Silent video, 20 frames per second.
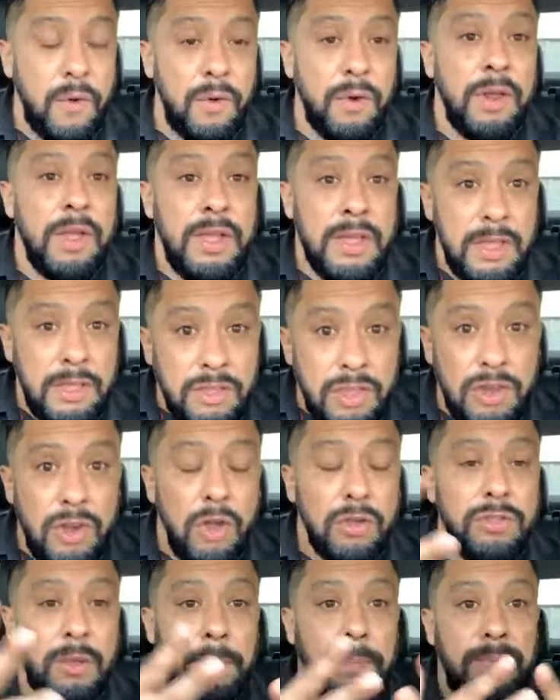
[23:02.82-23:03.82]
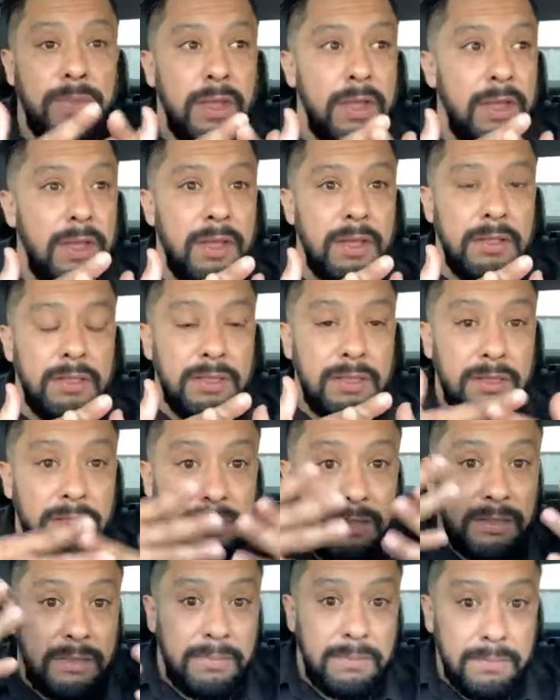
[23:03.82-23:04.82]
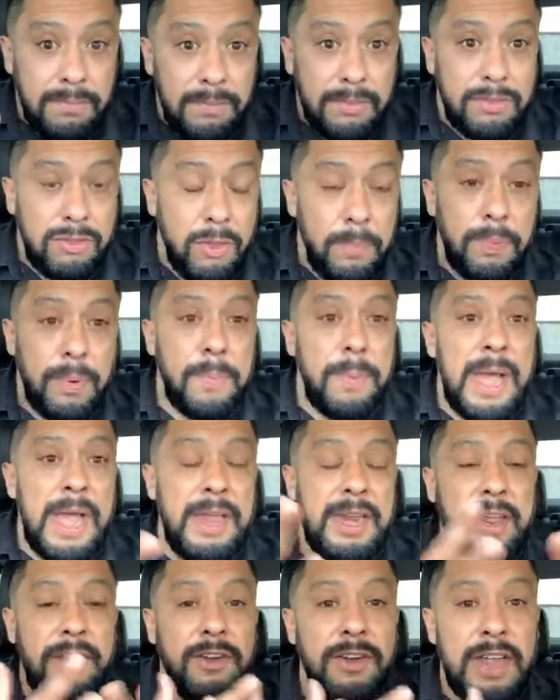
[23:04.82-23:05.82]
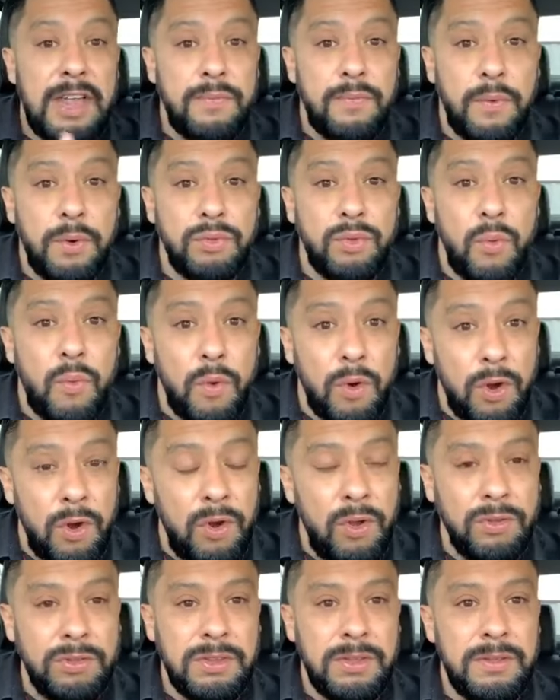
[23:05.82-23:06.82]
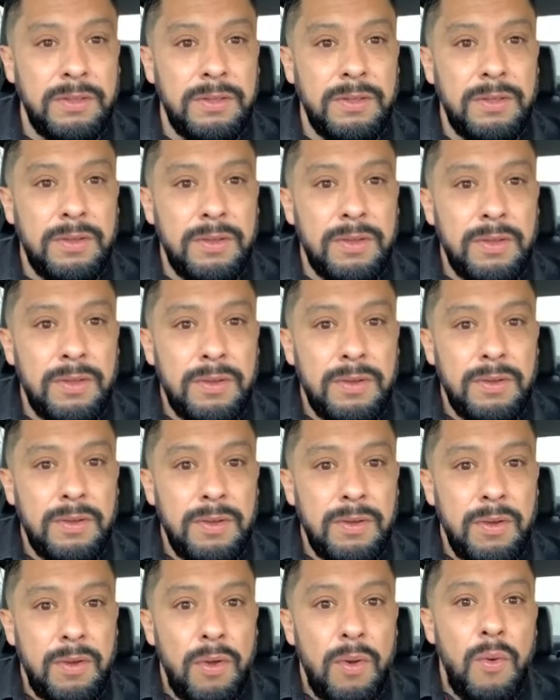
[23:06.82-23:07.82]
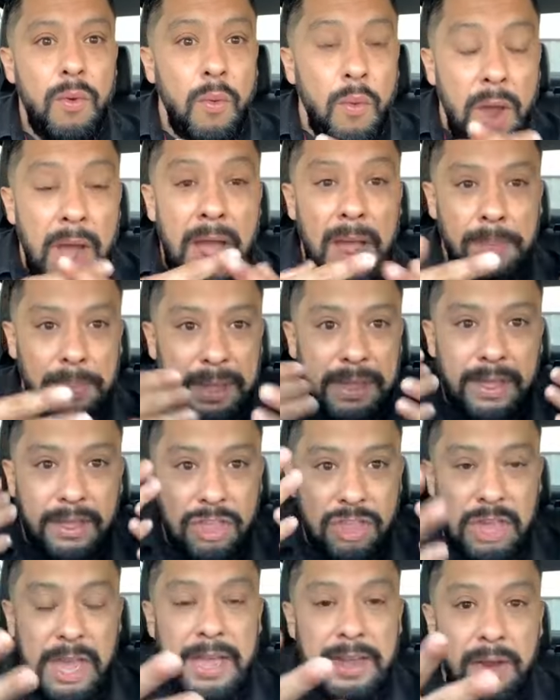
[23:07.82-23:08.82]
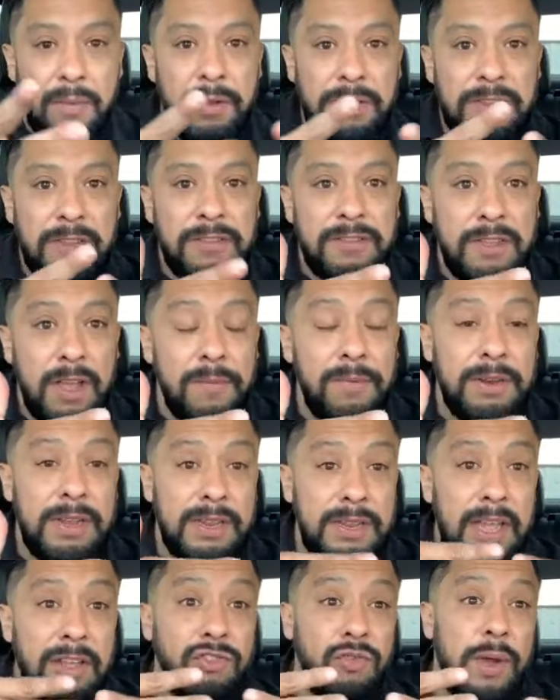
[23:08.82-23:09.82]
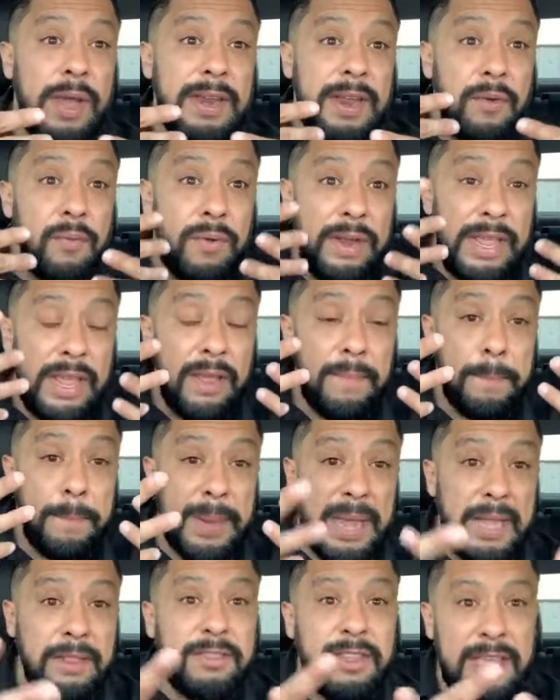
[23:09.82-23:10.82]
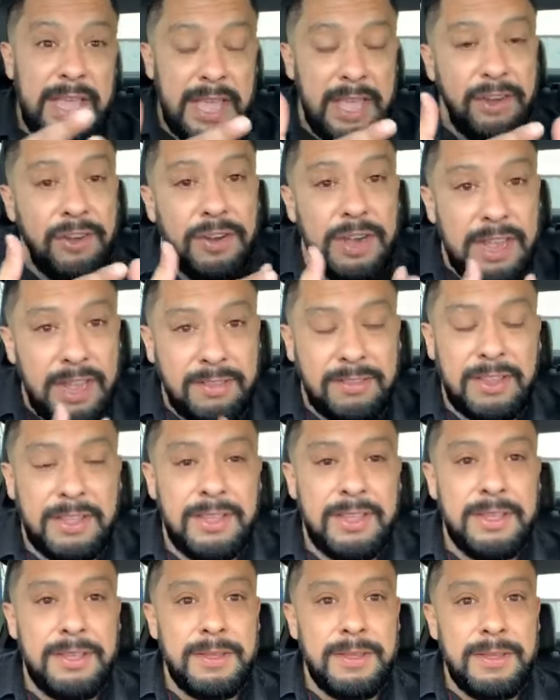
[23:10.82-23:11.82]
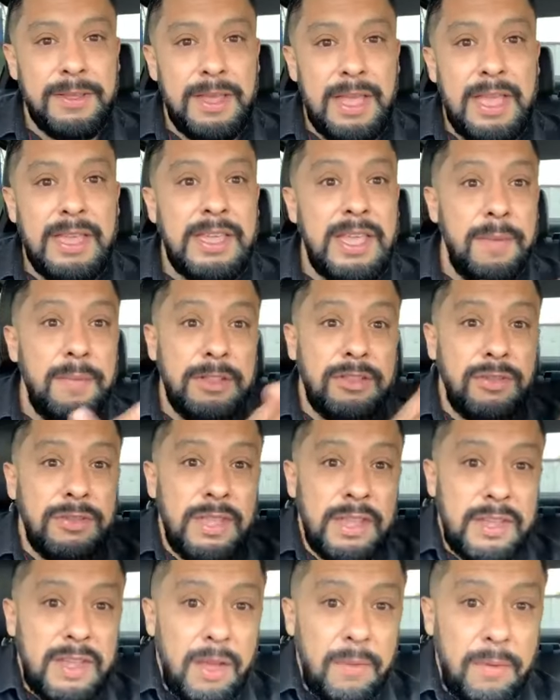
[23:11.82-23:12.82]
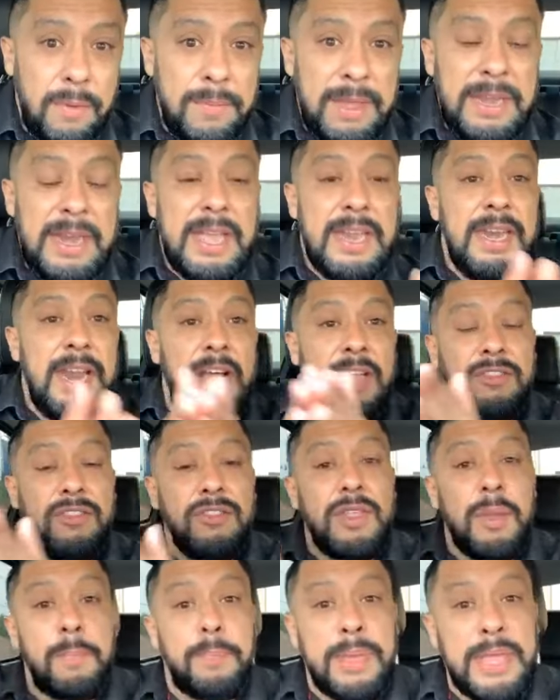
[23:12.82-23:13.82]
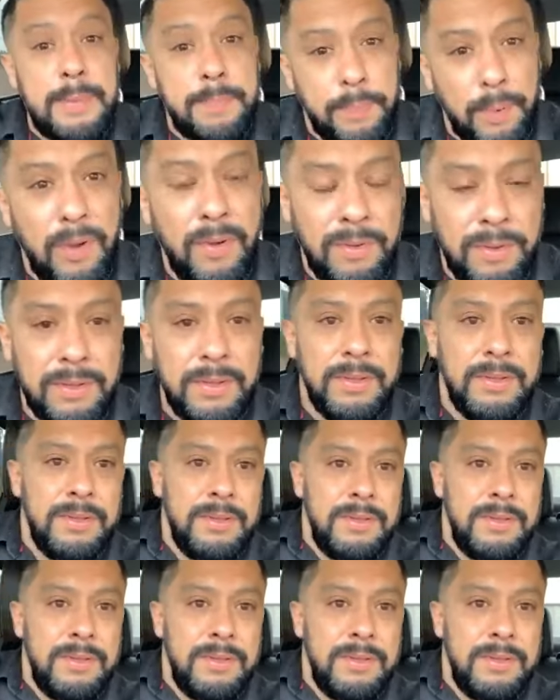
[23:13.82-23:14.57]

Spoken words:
for, you know, to provide internet for the world. Why? Because China was discovered that they're trying to reinvent the internet and give it to the government and not to the people.